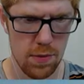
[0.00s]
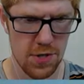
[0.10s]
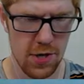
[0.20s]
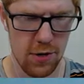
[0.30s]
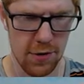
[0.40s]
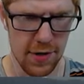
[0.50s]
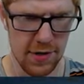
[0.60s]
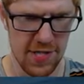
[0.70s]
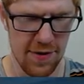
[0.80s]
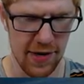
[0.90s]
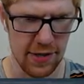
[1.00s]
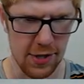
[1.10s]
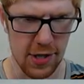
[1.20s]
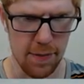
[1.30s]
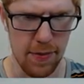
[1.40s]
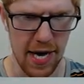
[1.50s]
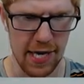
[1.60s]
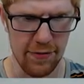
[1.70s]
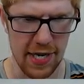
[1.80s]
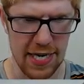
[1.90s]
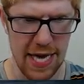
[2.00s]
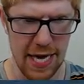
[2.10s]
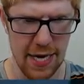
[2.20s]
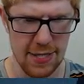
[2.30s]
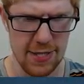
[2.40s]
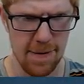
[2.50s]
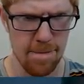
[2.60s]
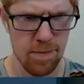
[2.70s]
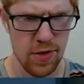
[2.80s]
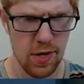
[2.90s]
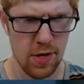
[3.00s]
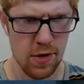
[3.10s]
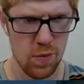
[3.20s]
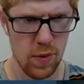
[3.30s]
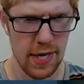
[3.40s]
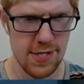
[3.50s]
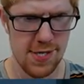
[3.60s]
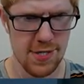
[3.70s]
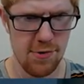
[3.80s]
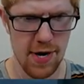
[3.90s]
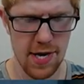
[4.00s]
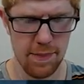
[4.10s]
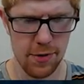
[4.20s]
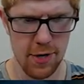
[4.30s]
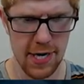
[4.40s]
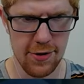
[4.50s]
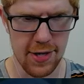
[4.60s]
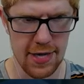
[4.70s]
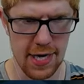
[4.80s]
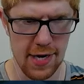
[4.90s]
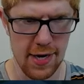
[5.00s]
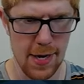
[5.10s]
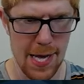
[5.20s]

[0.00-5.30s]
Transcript: trying to hold, see if I could look at the back of it. I can't. Why is this It blurred out like that?